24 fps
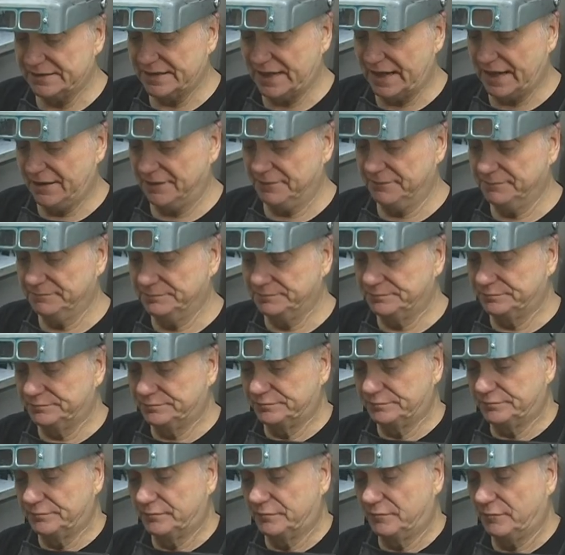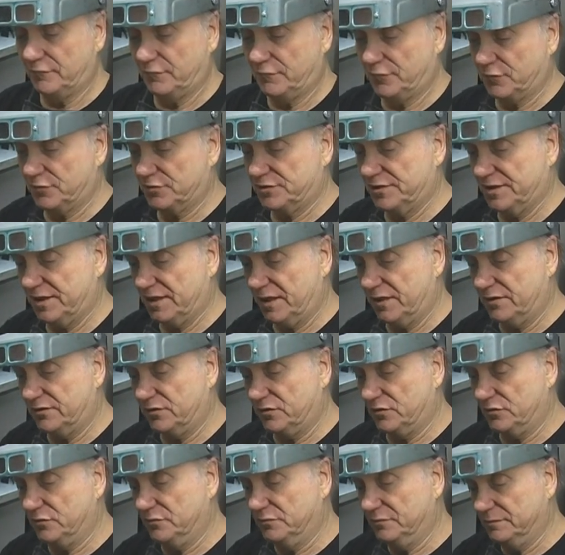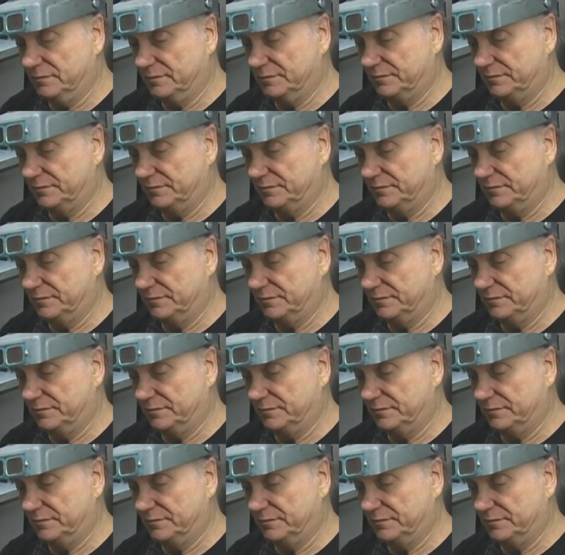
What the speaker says: down, first thing I do